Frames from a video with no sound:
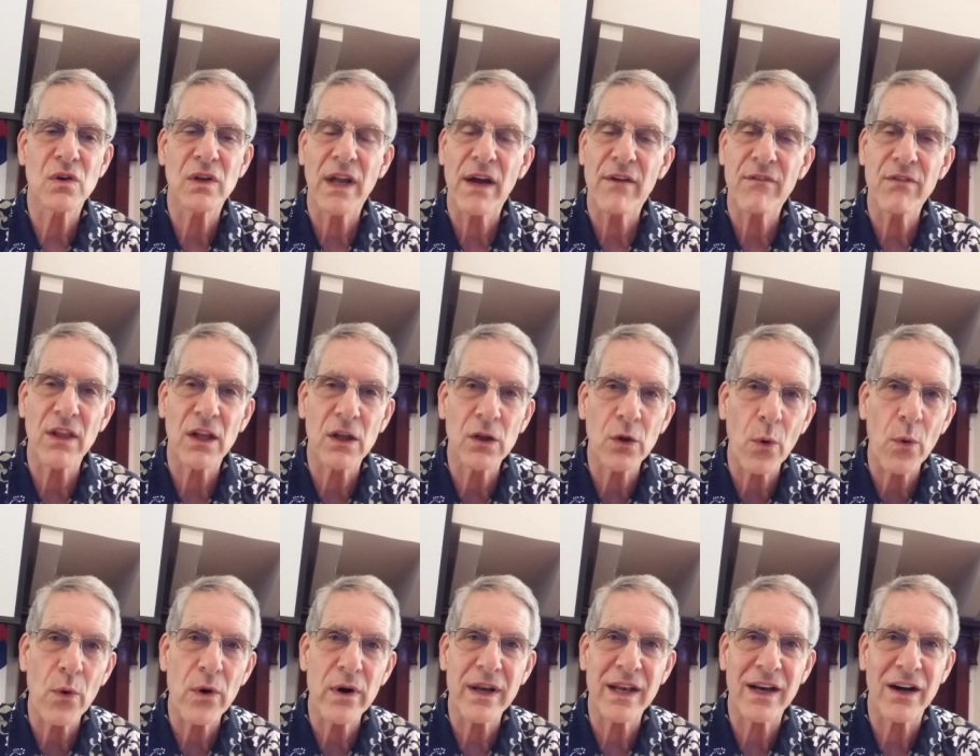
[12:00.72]
love the
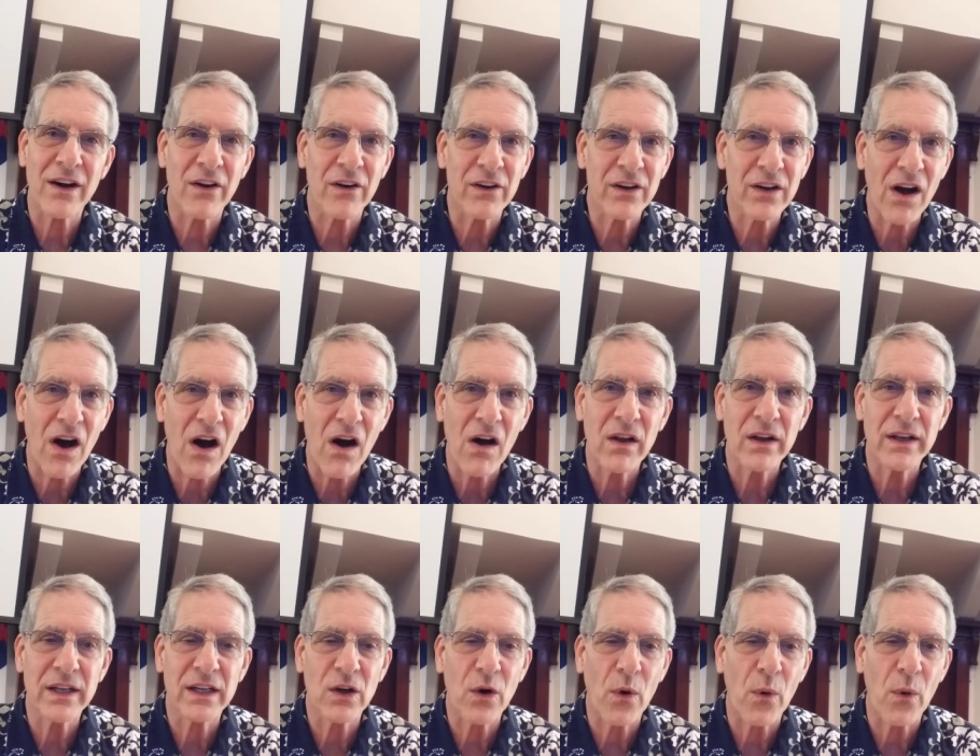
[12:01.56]
Lord and are
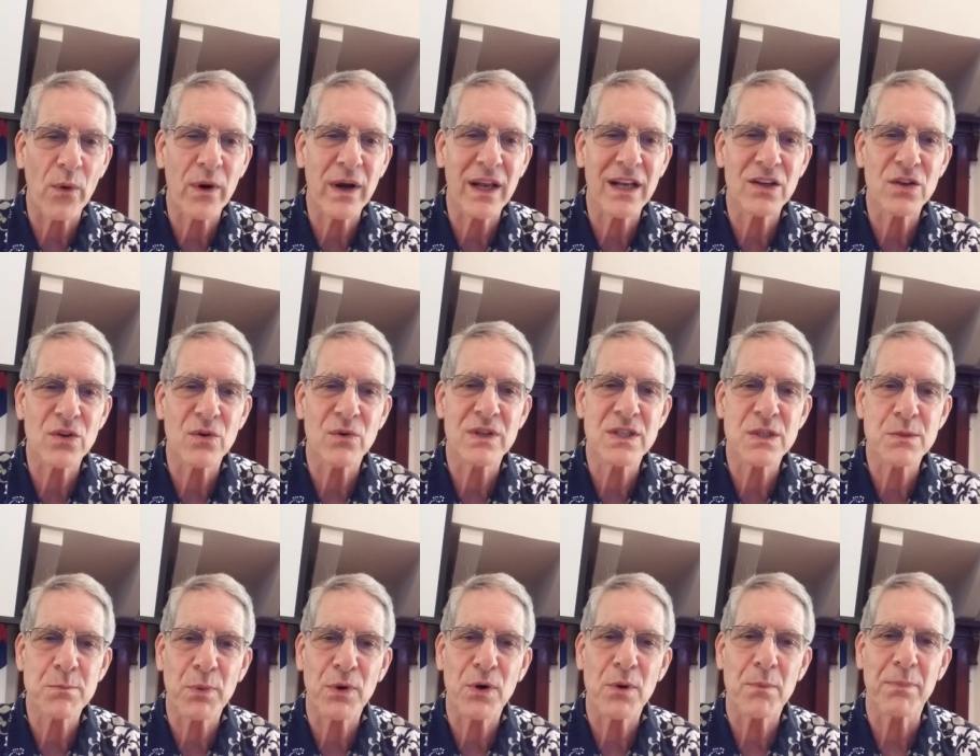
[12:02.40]
called according to his
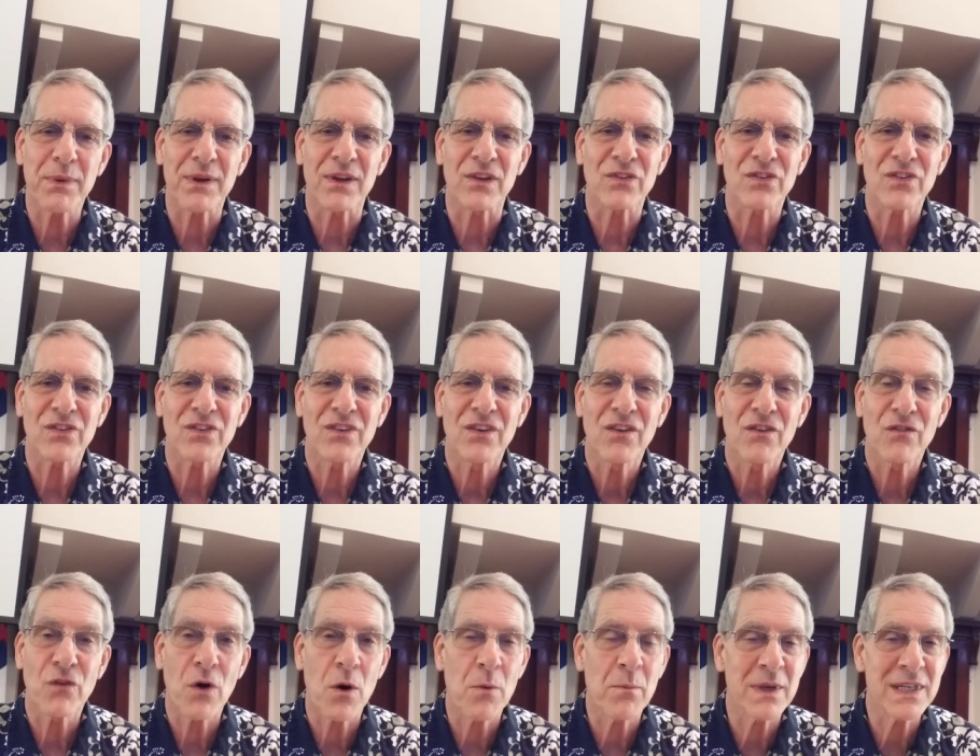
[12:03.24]
purpose.
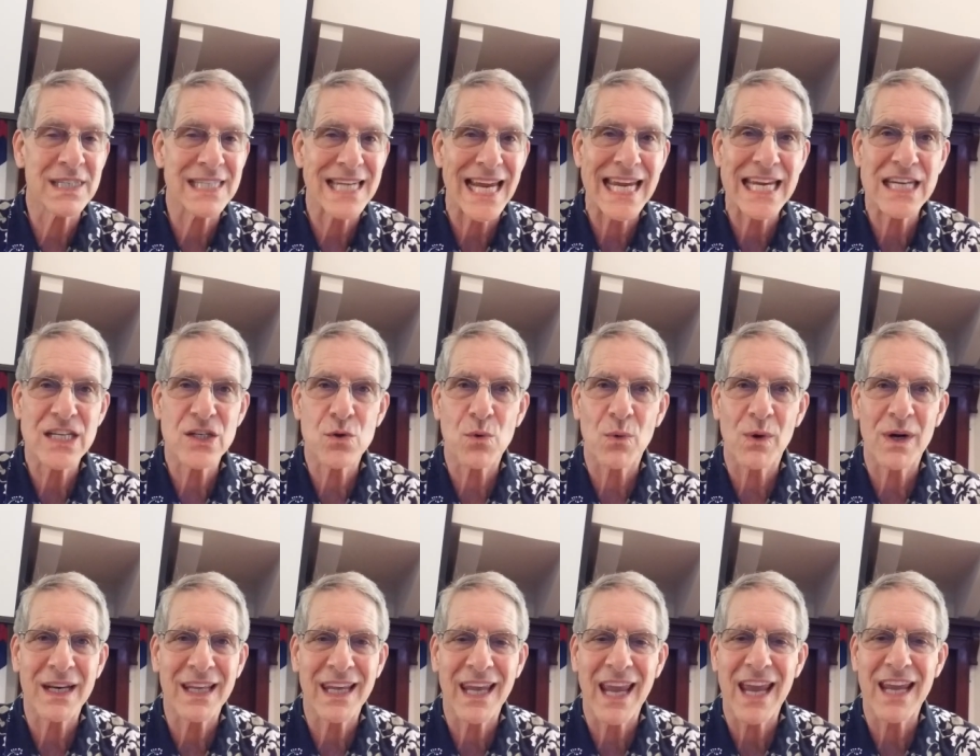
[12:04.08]
Romans 8
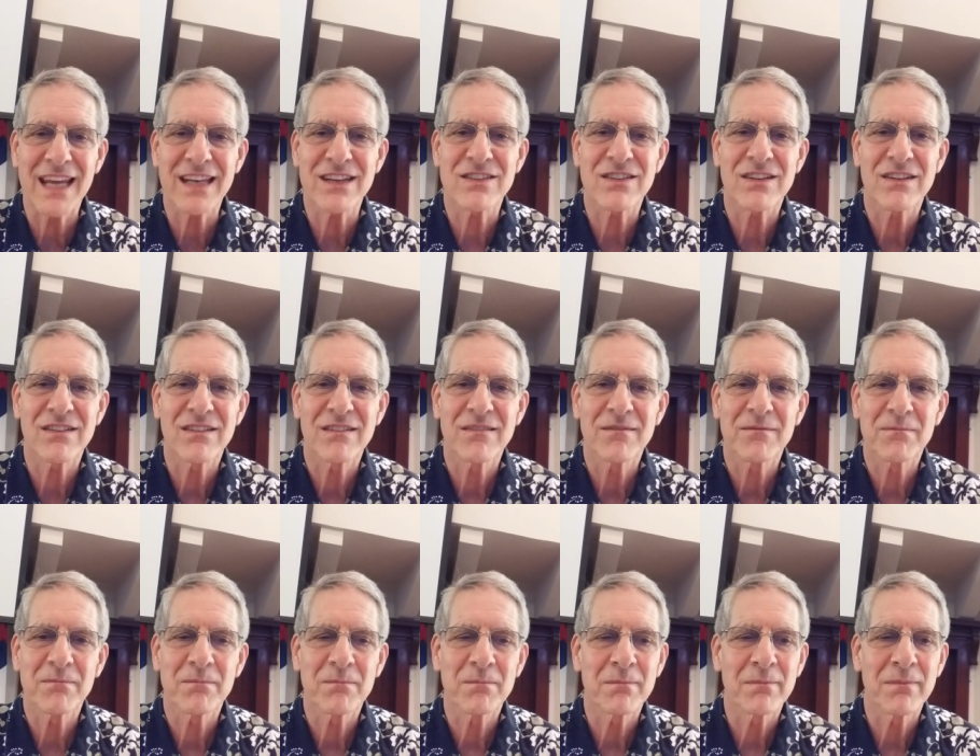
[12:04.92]
28.
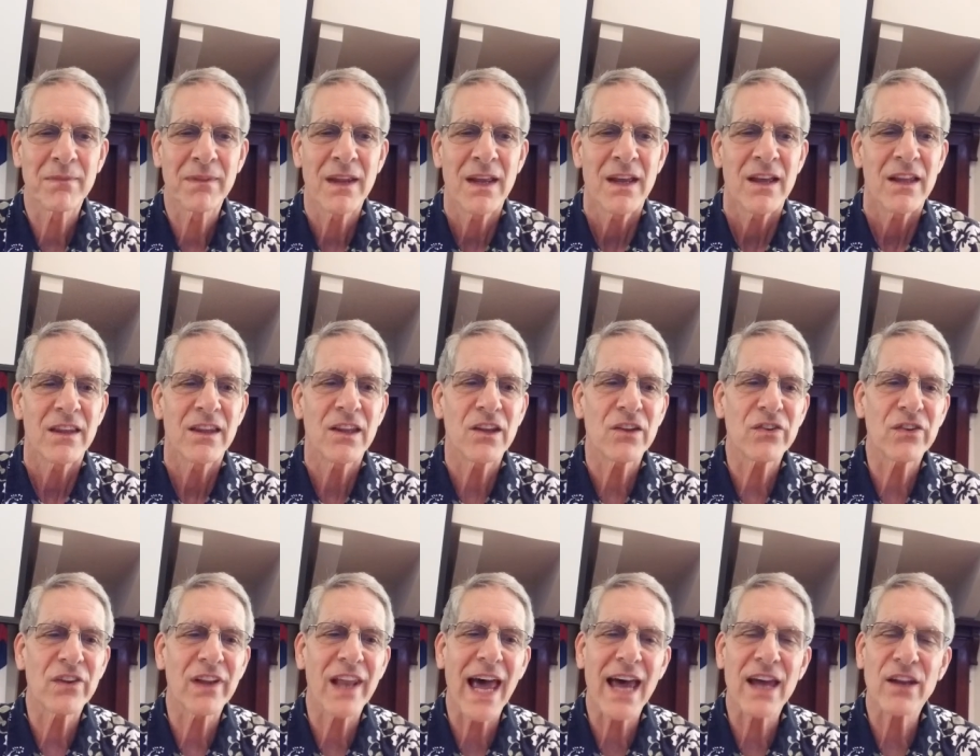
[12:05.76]

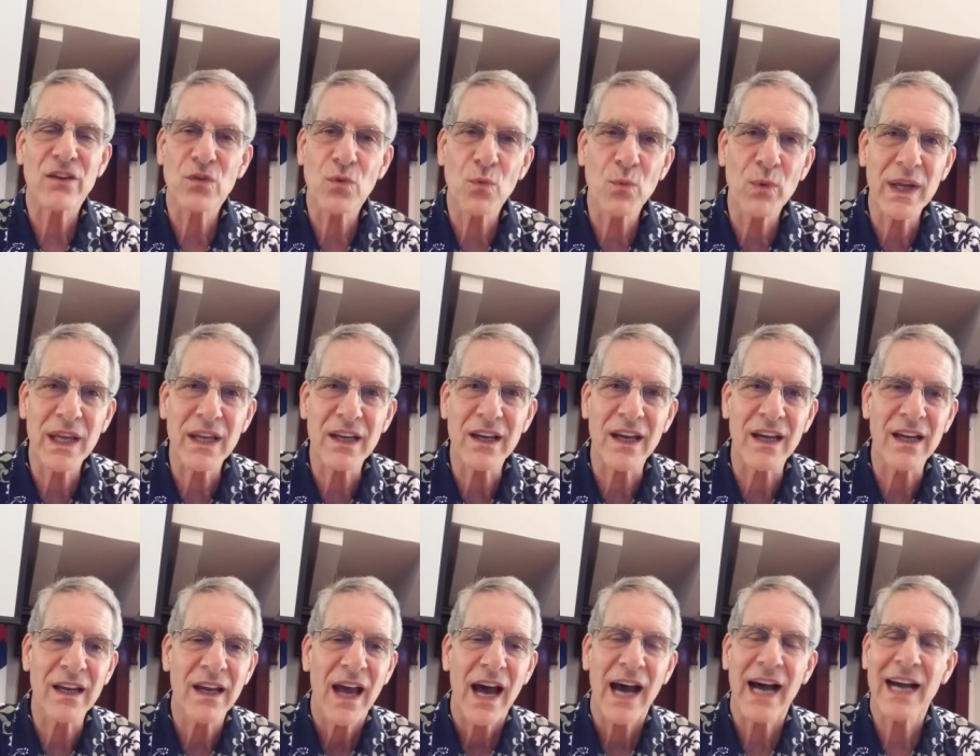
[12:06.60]
This last week,
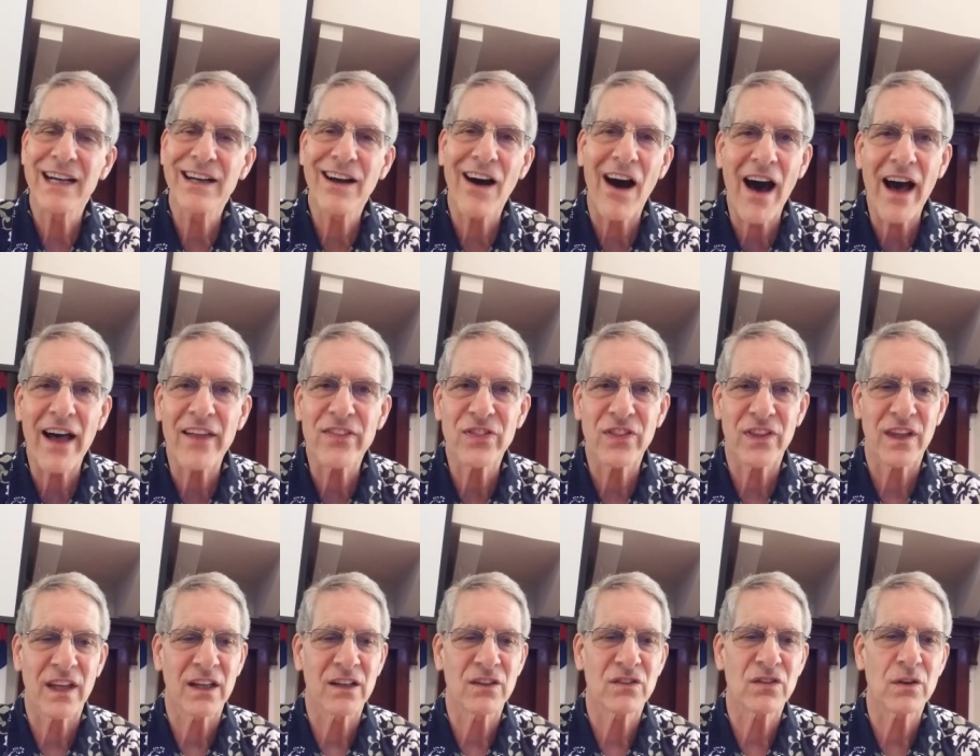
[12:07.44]
a, a God
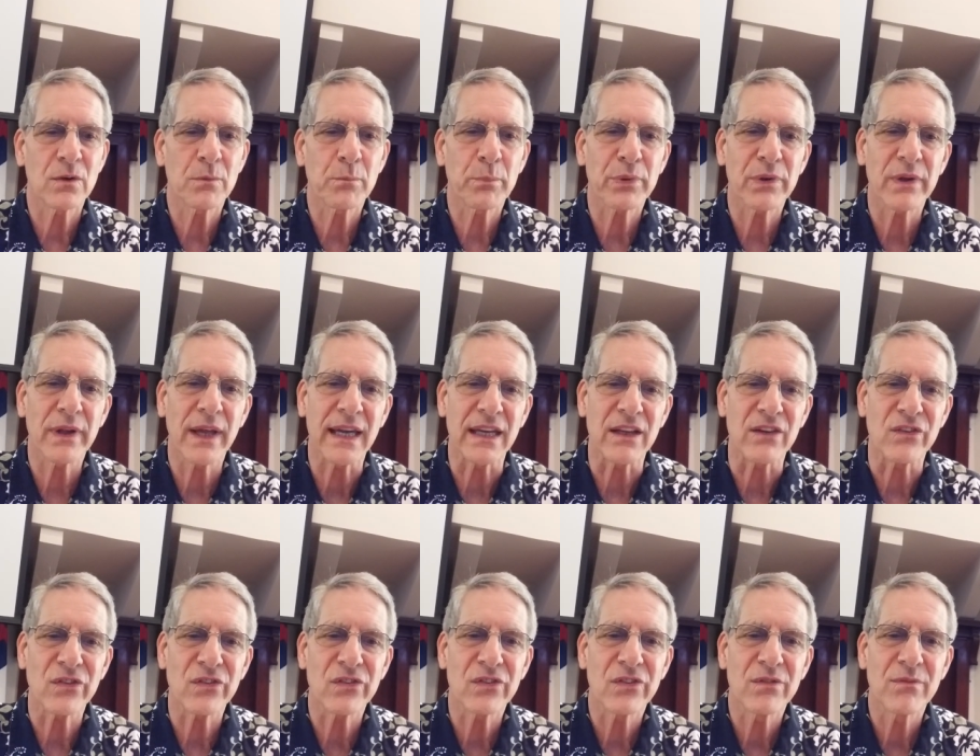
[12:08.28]
thing took
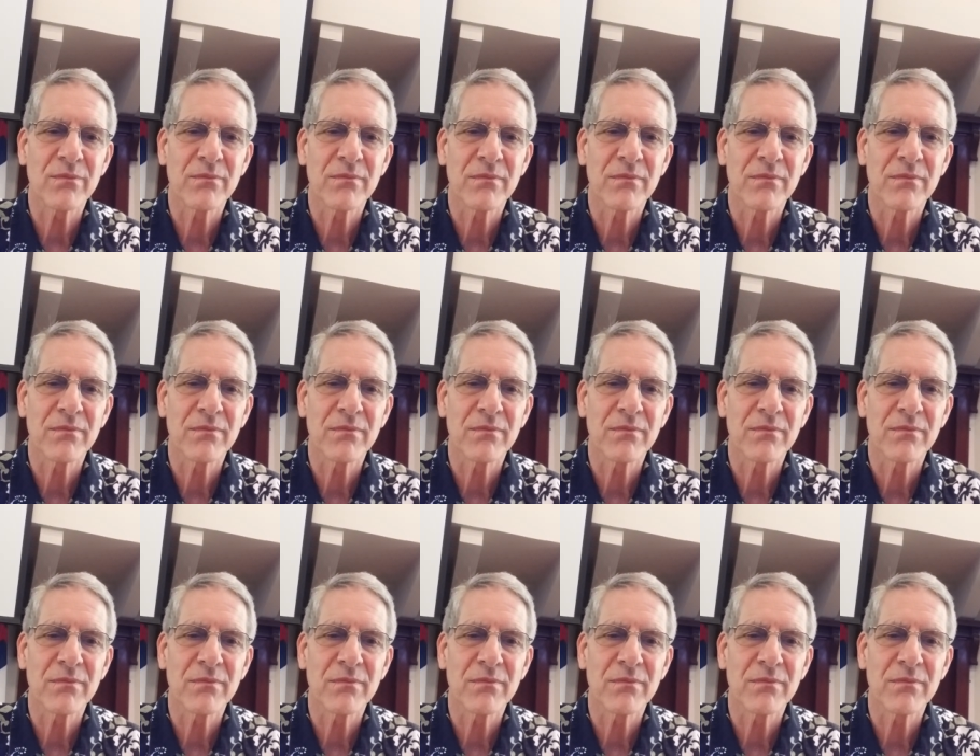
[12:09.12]
place